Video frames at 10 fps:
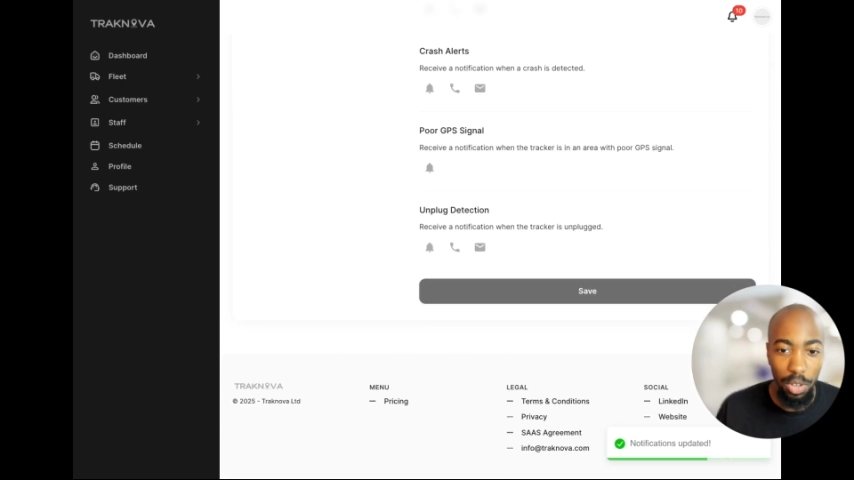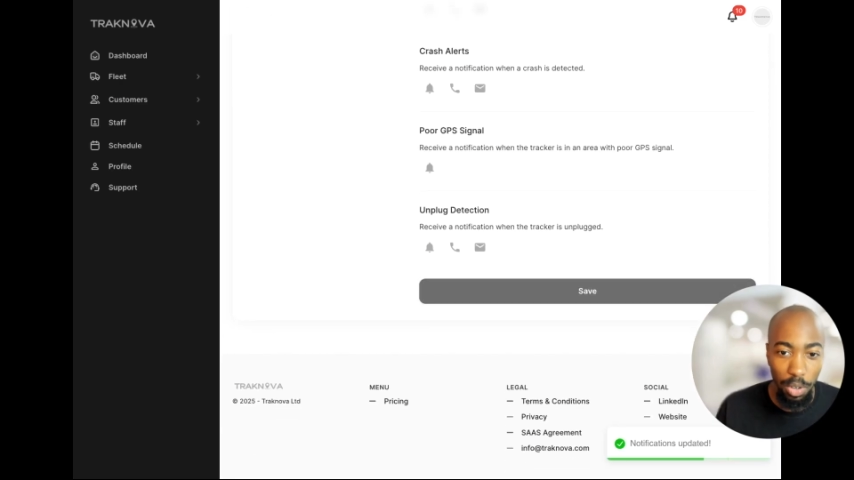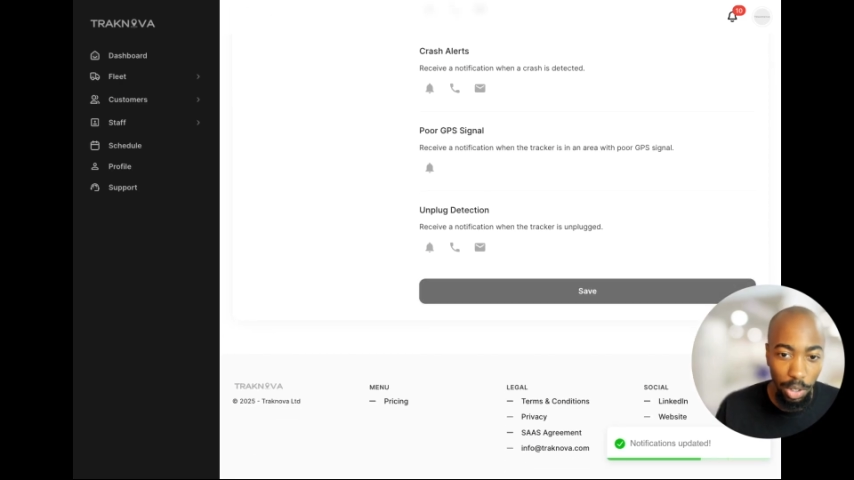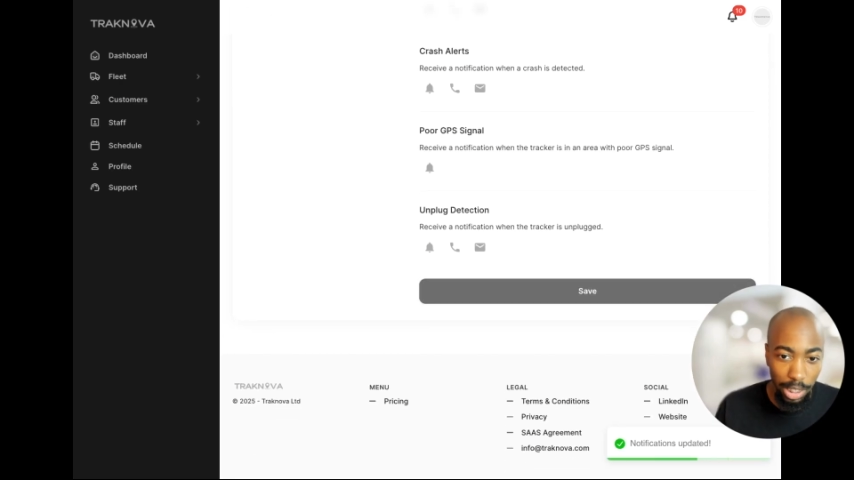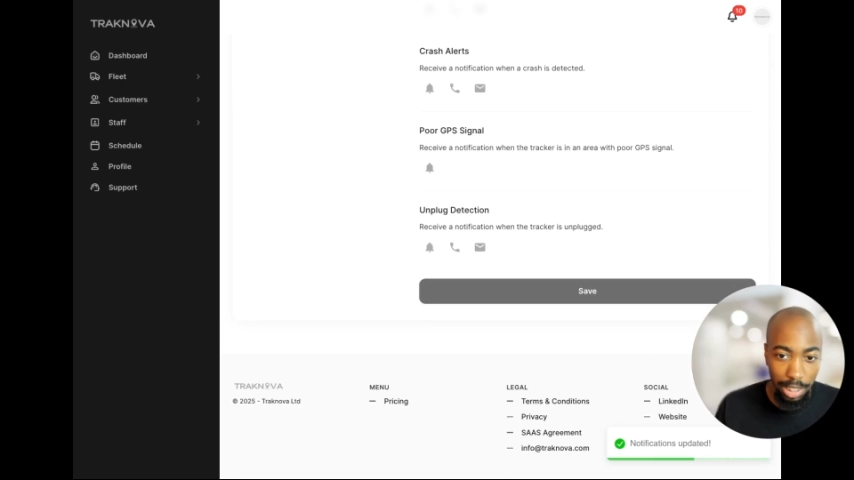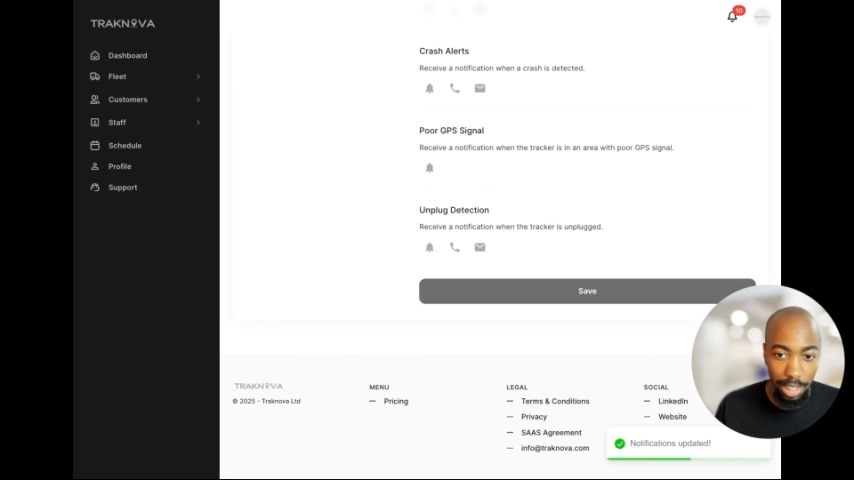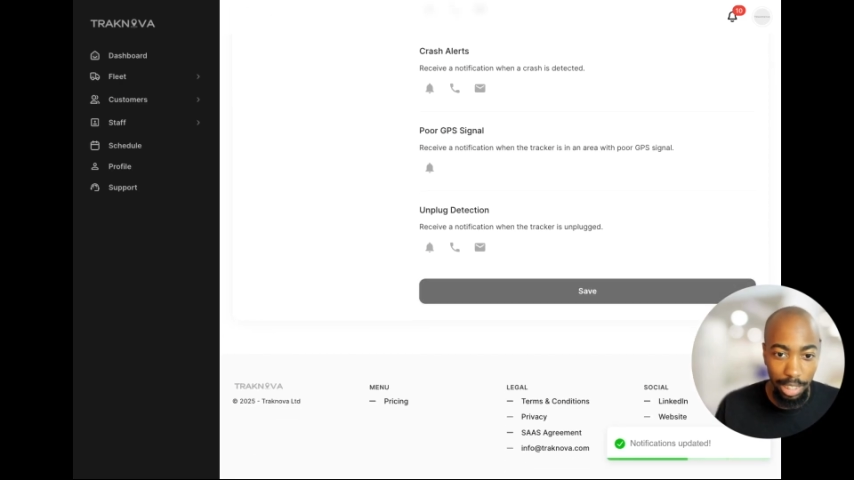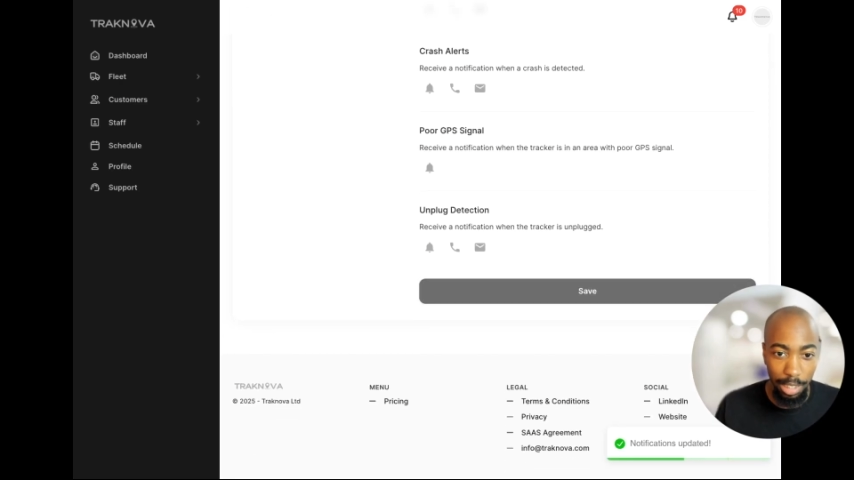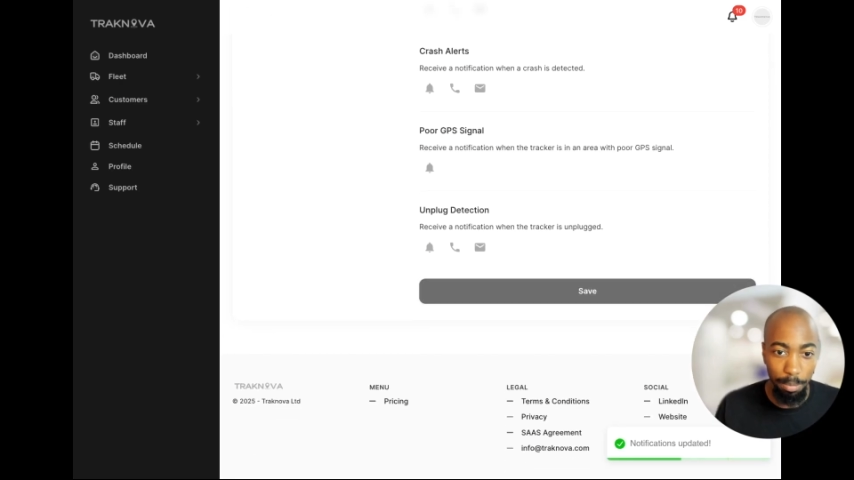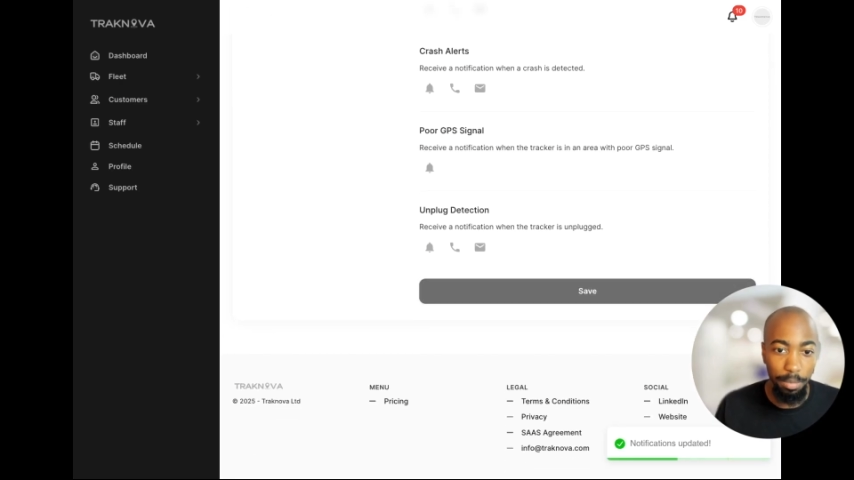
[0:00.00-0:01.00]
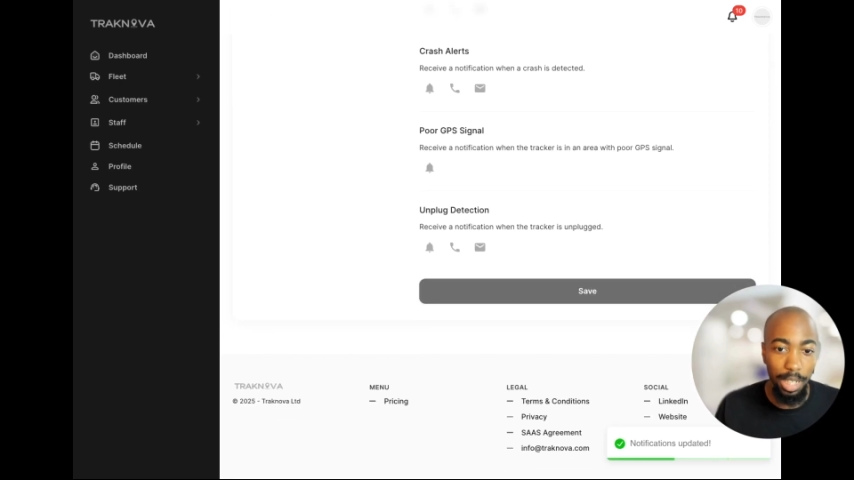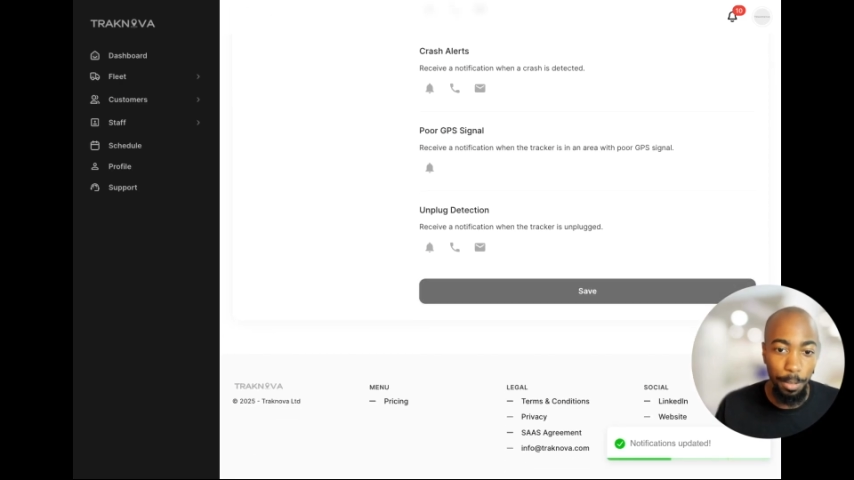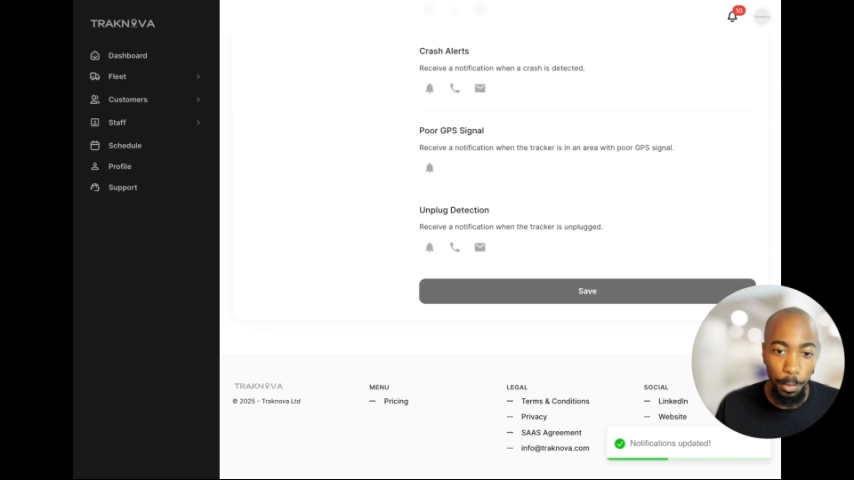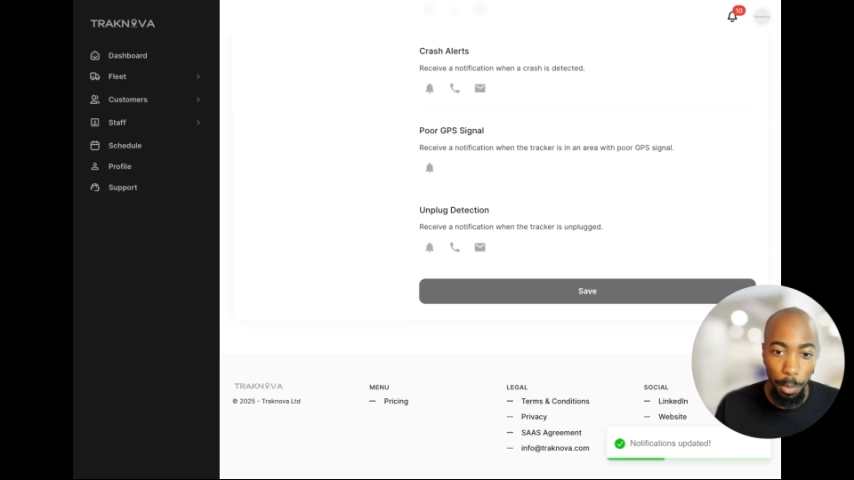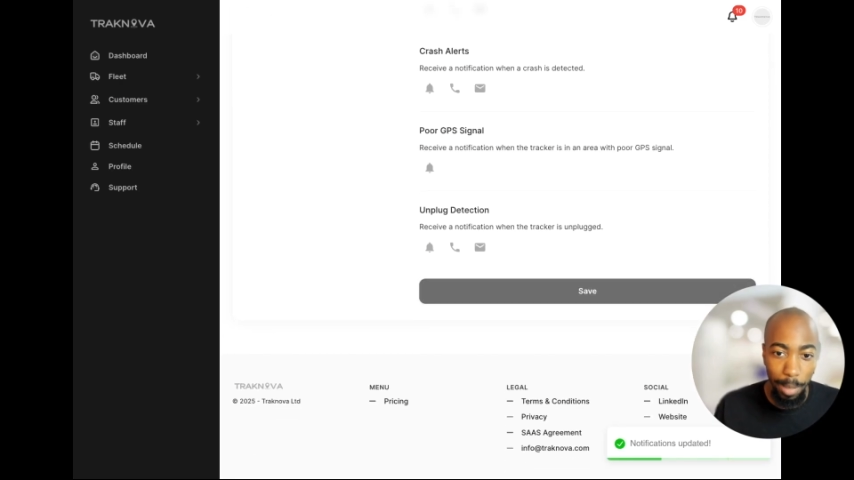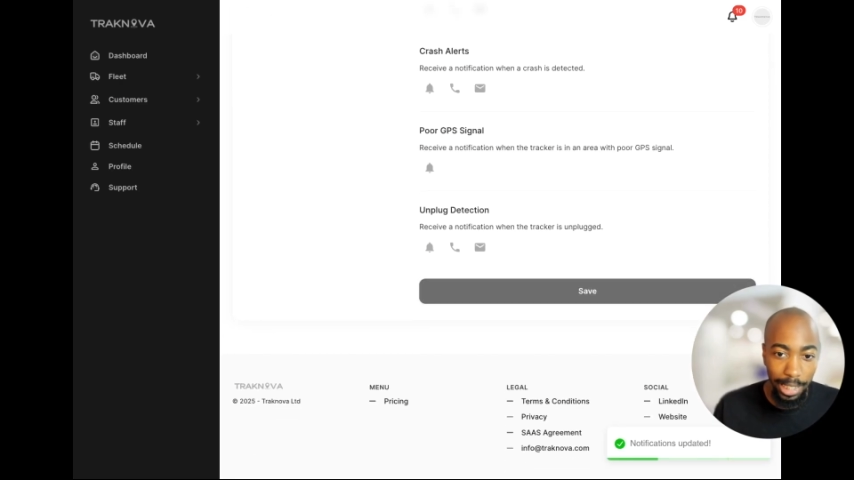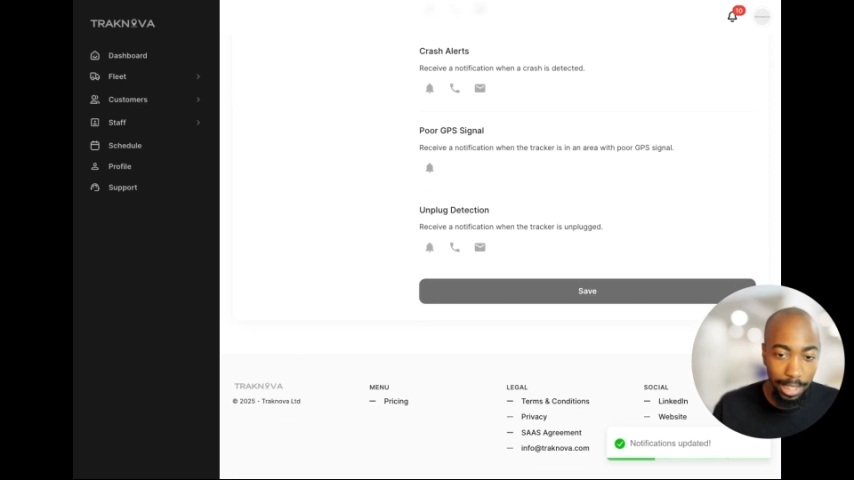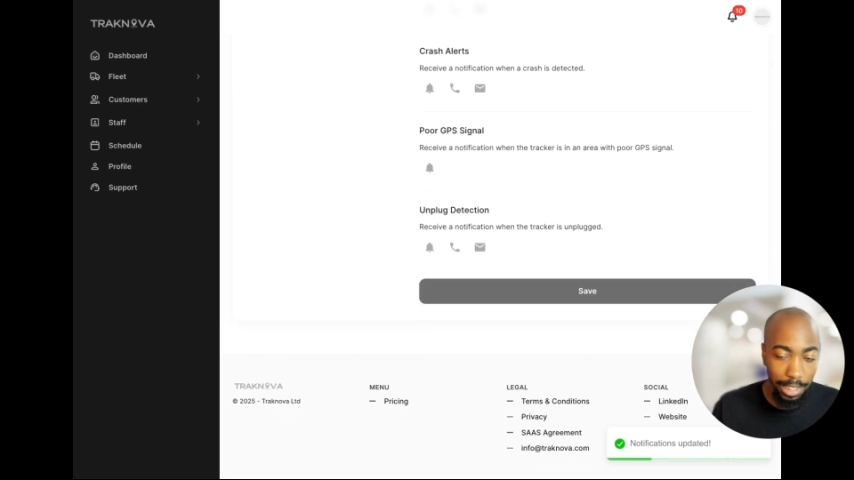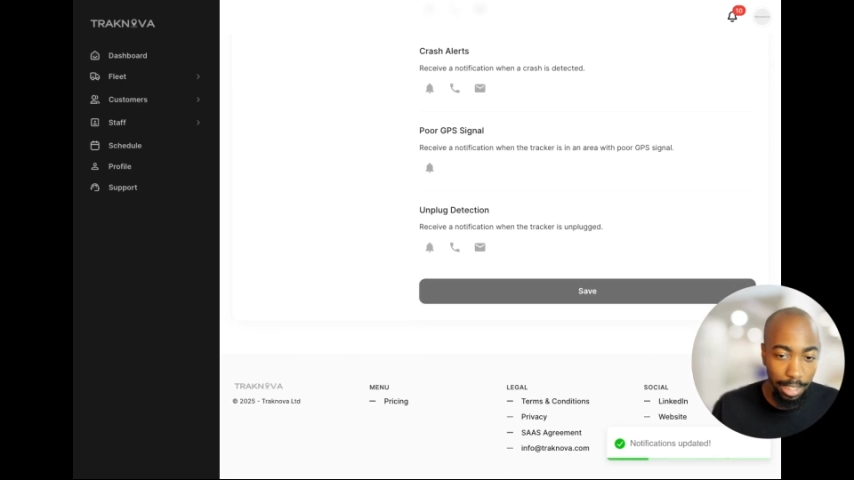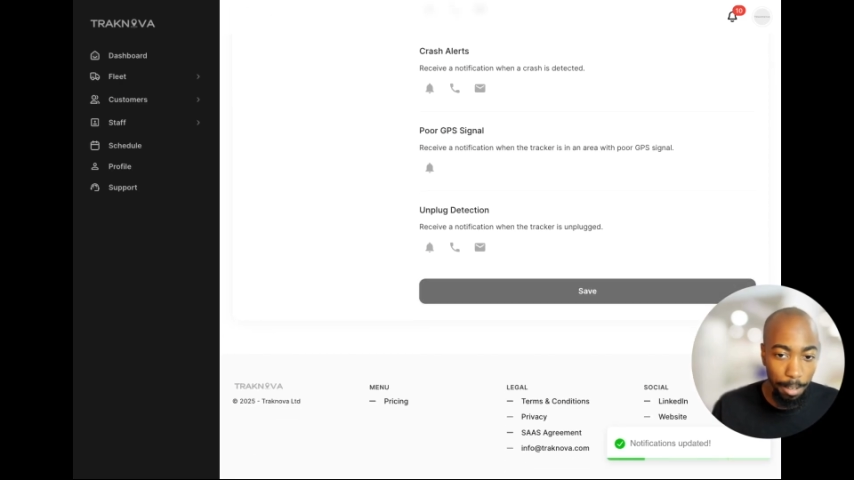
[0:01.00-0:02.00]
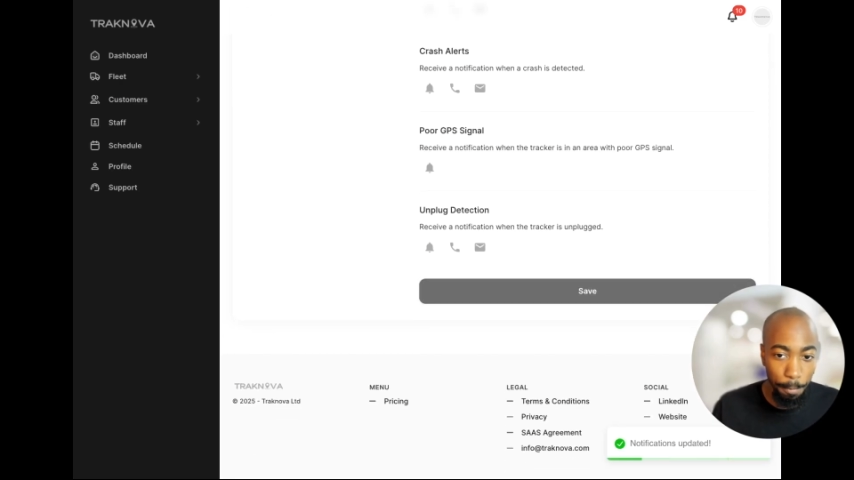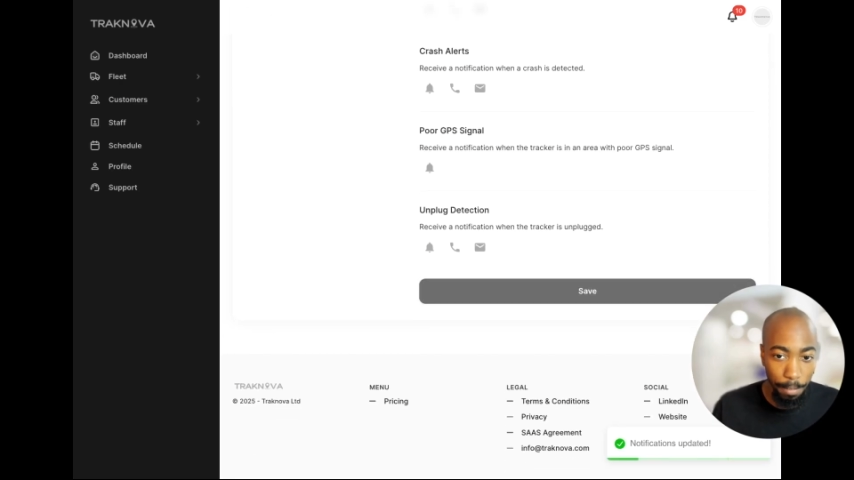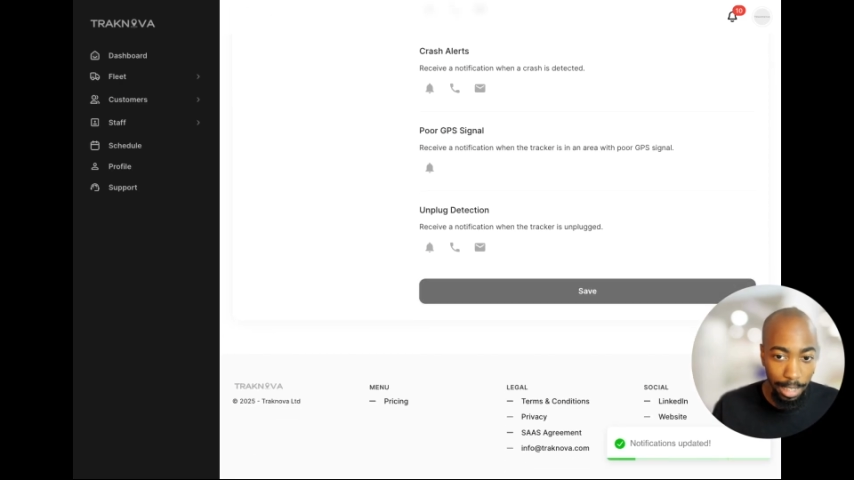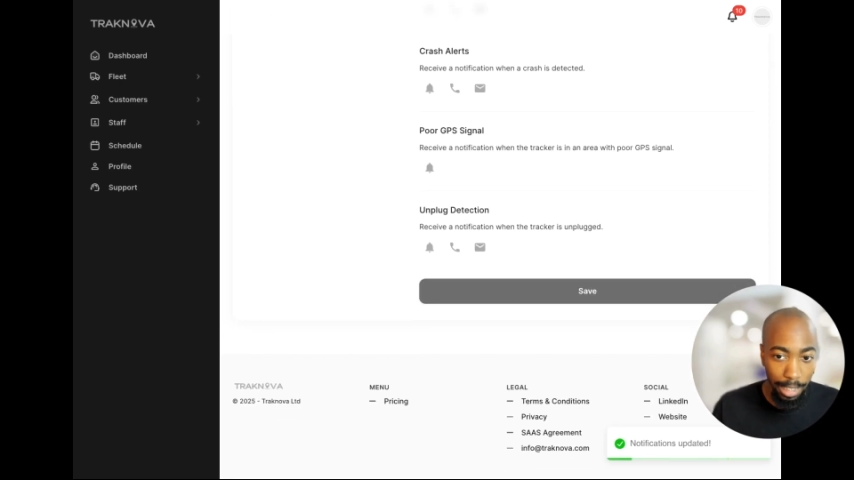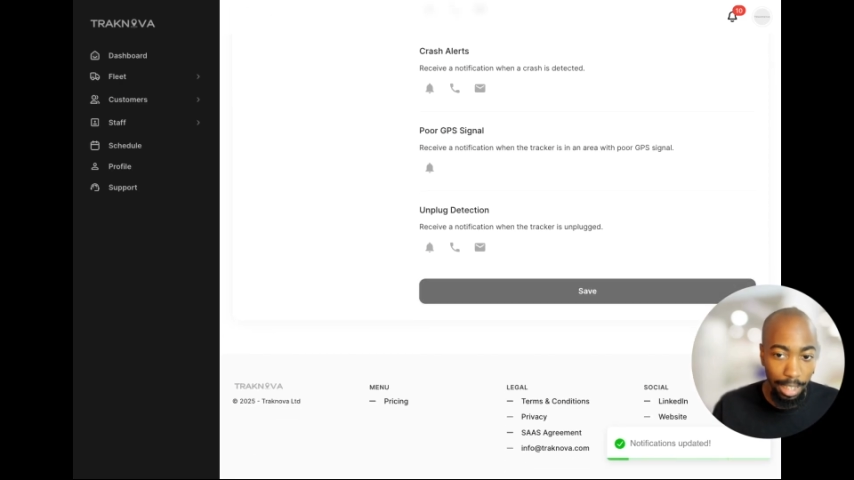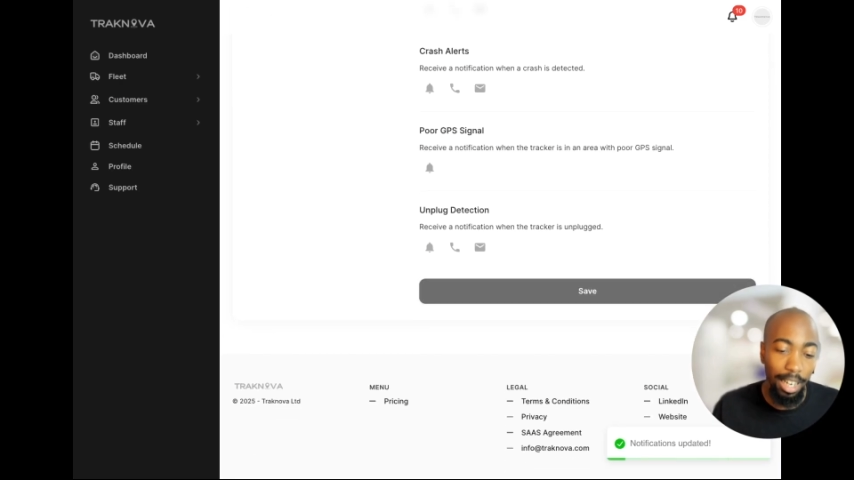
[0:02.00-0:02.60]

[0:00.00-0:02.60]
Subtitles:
Honestly, if you're managing a fleet